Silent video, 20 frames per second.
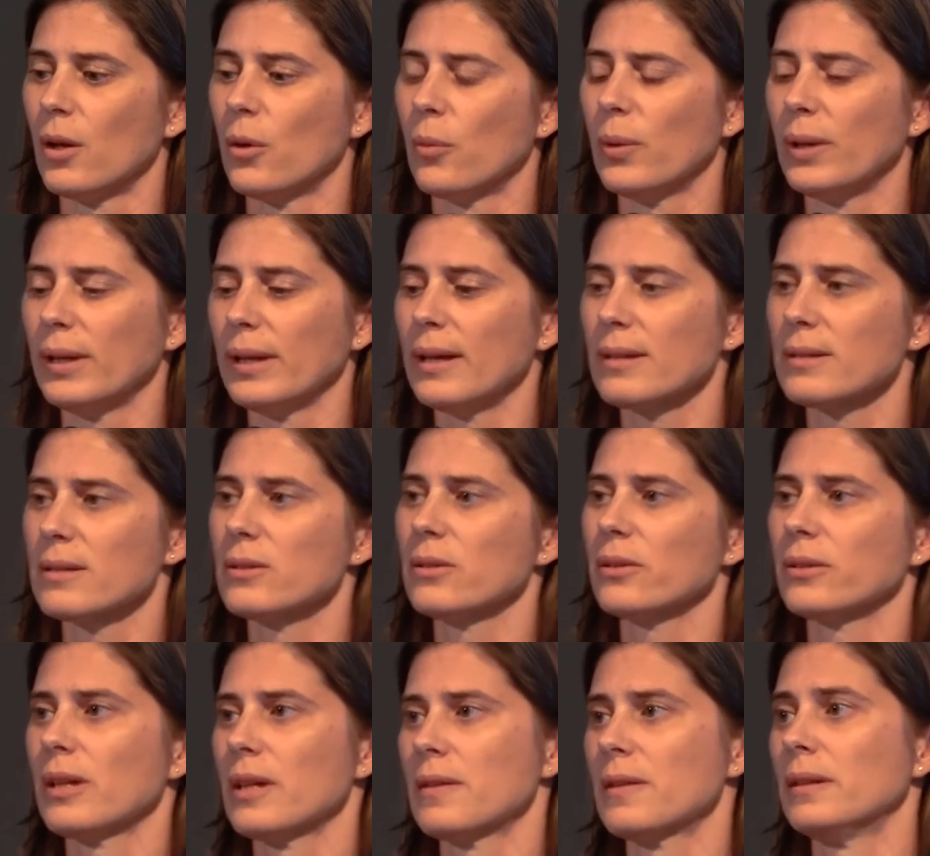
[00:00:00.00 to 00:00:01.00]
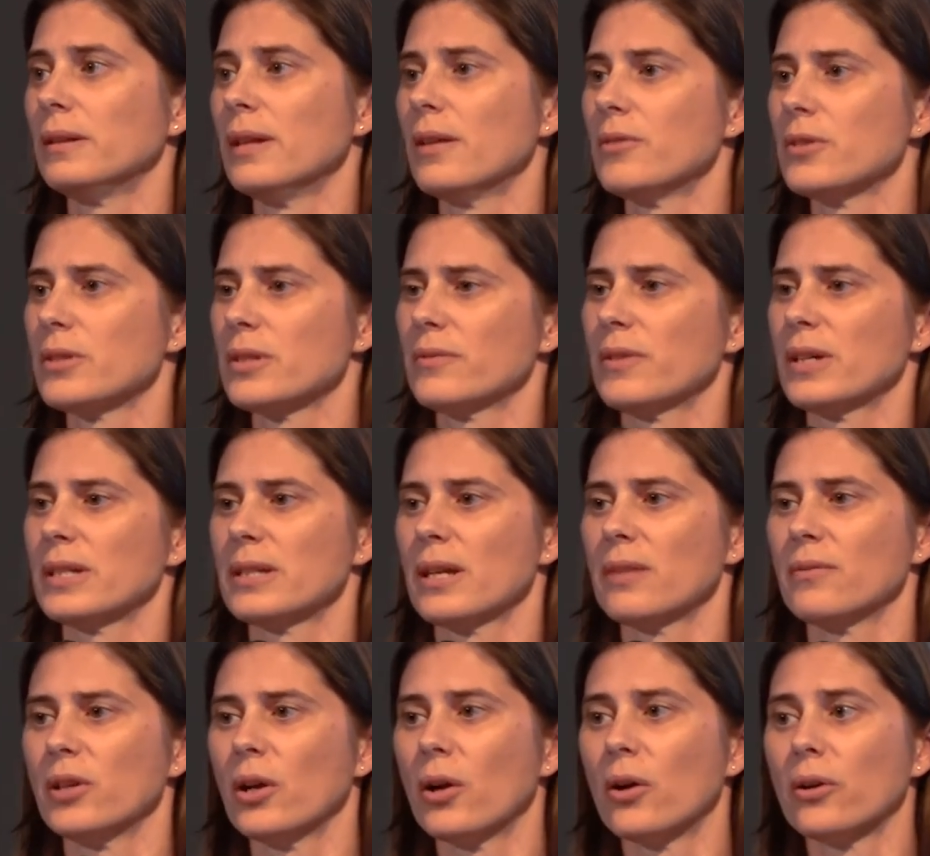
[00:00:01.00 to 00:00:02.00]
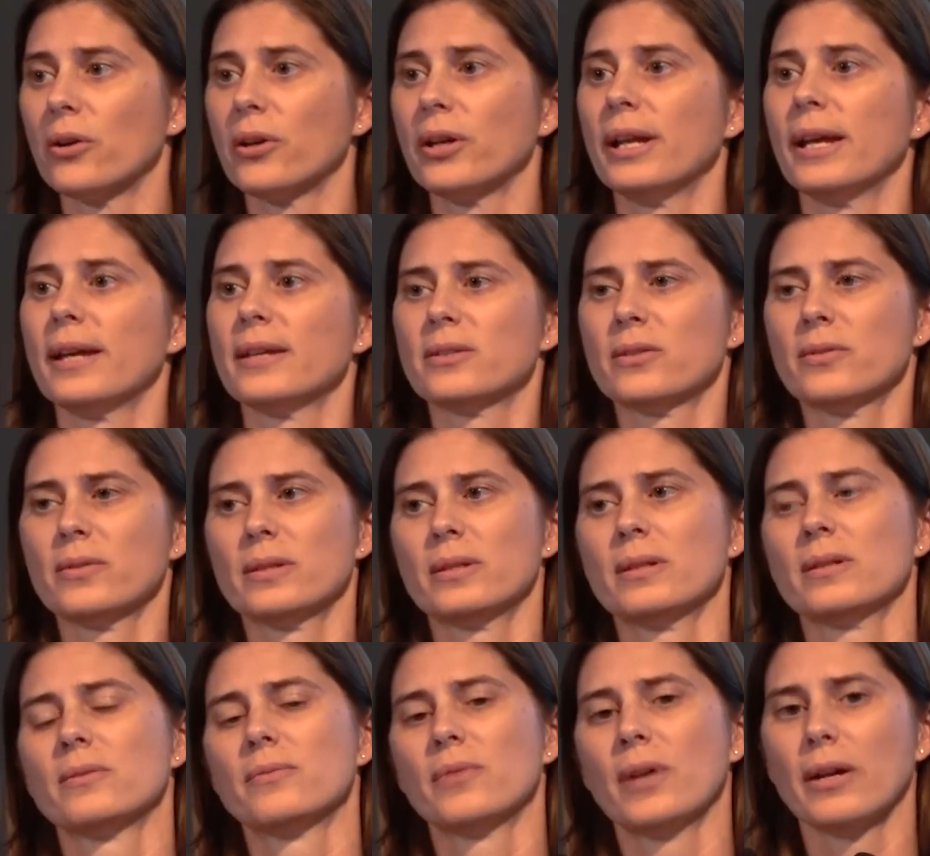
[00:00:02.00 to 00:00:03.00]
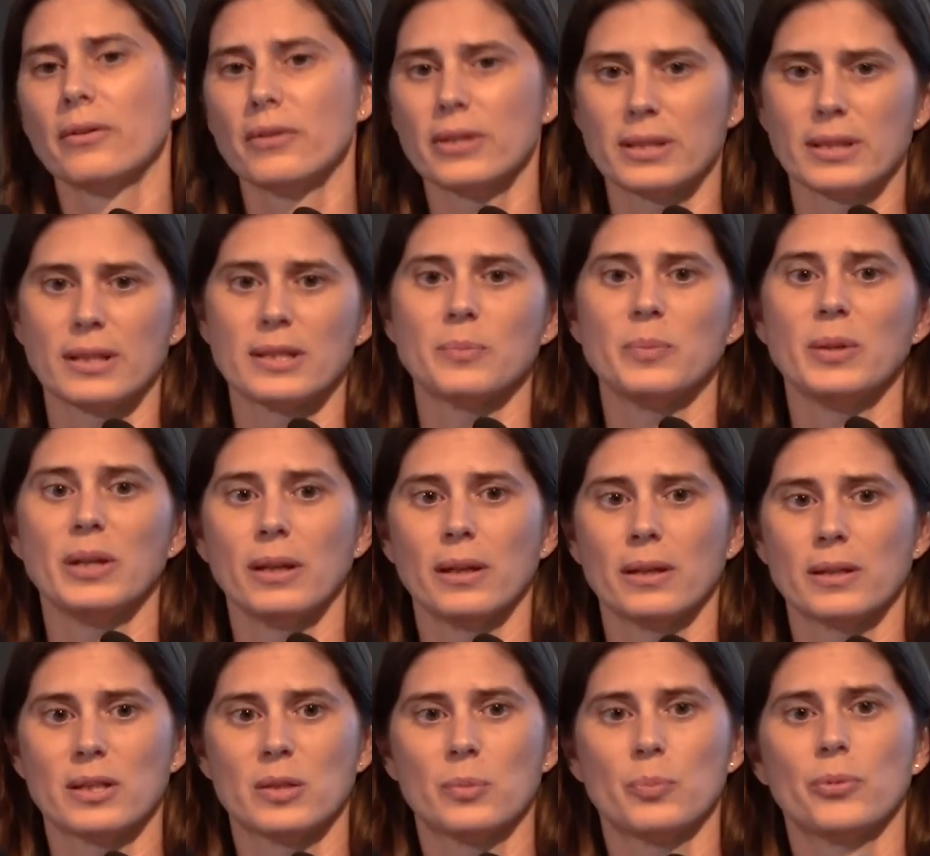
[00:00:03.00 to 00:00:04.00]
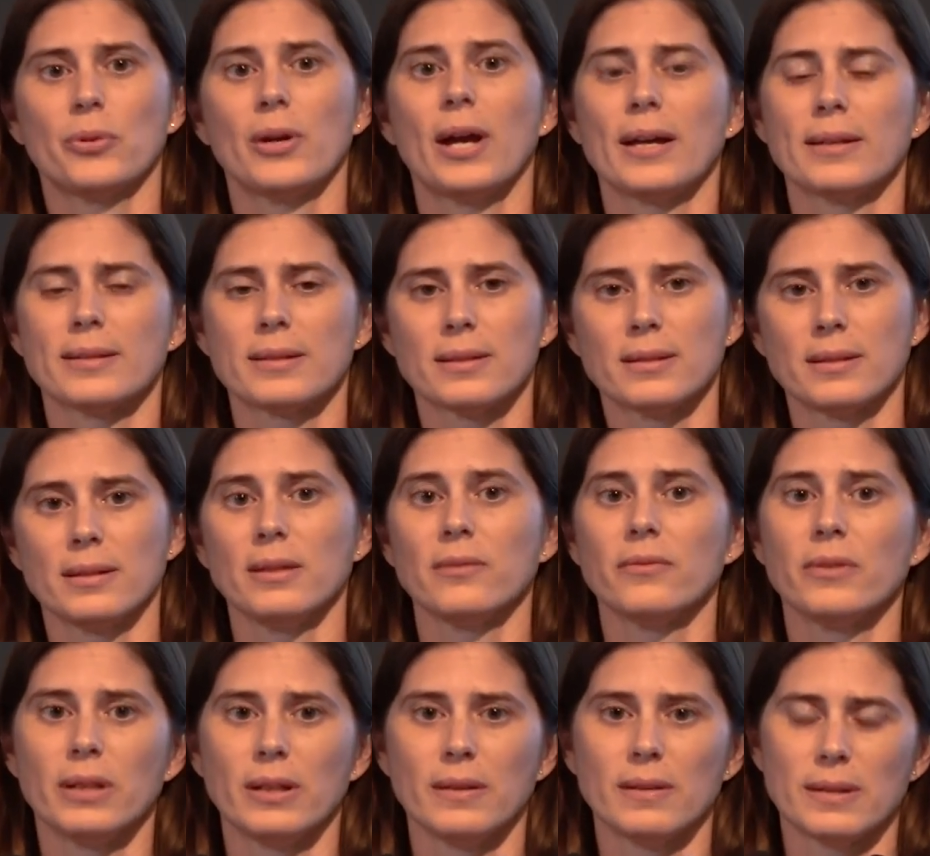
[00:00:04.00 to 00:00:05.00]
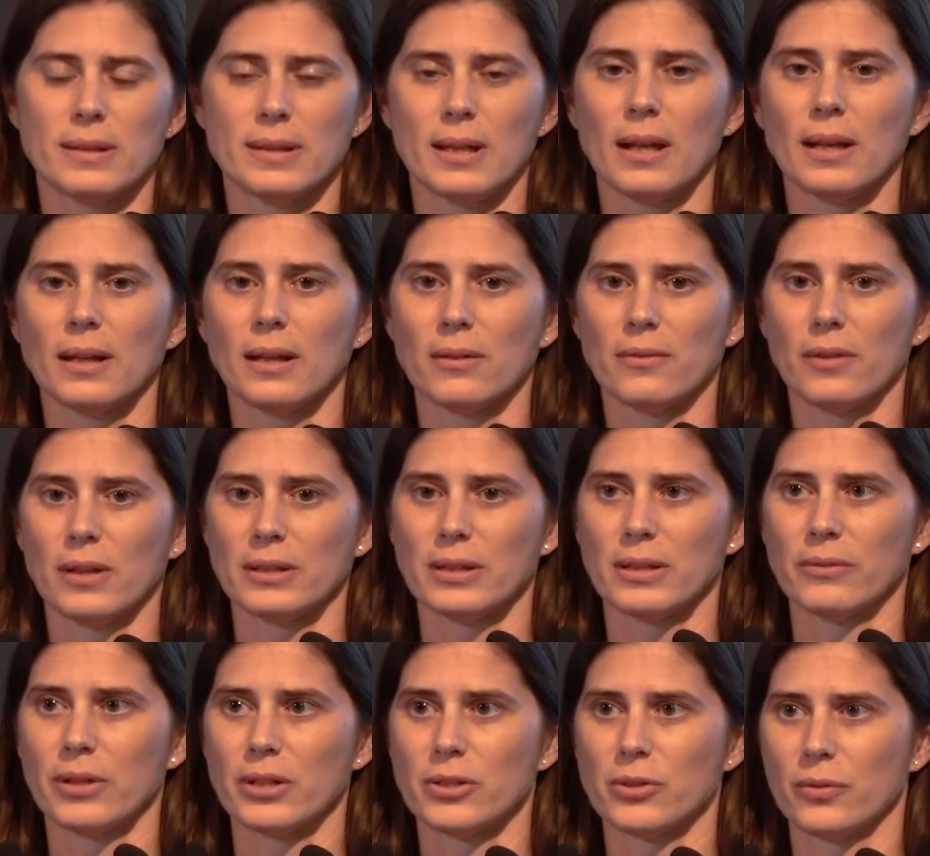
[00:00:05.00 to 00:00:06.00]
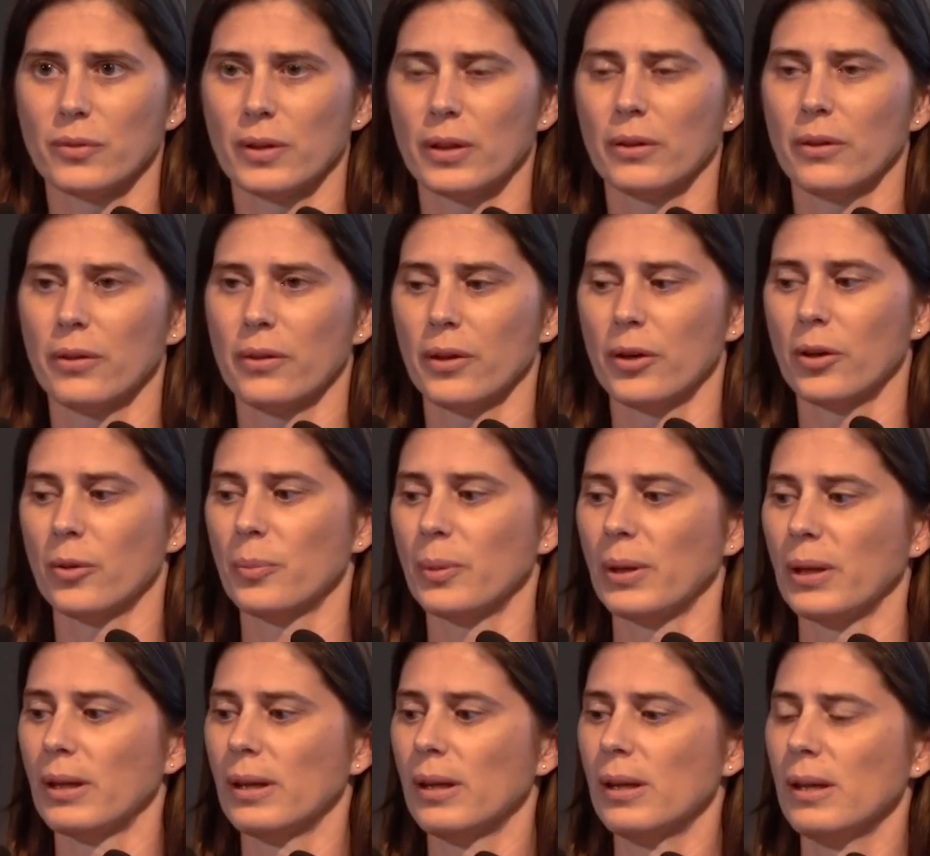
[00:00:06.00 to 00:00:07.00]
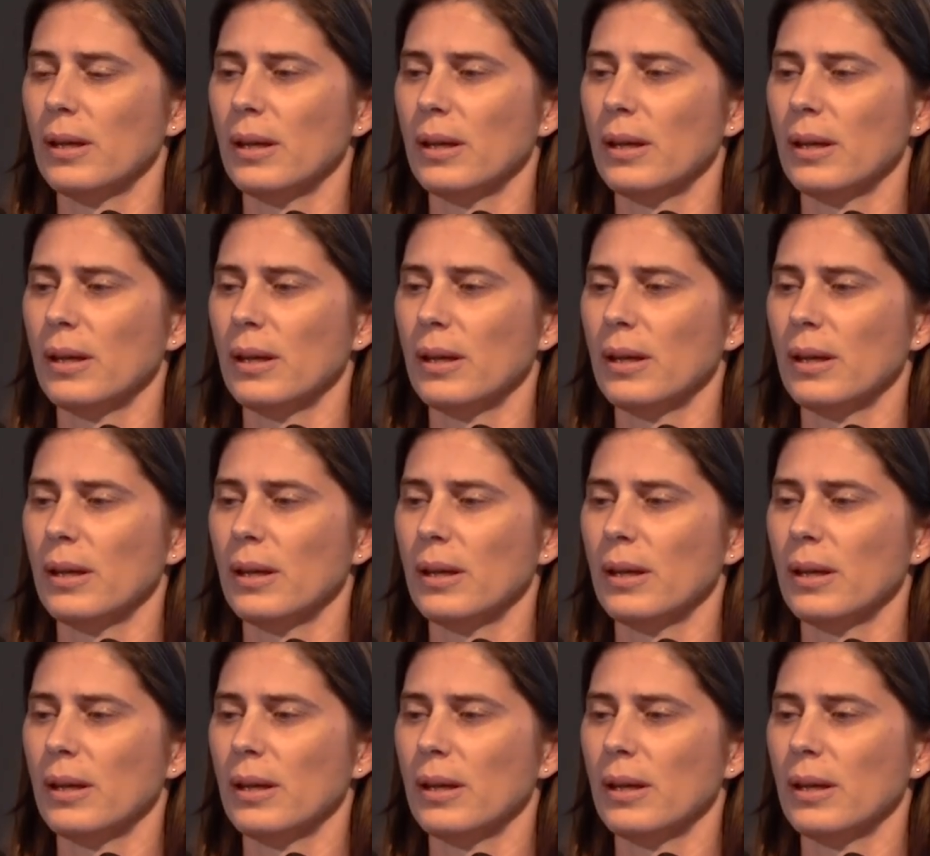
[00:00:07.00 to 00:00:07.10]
We next looked at the levels of S I V R N A. So this is virus that's being expressed even in the setting of antiretroviral therapy.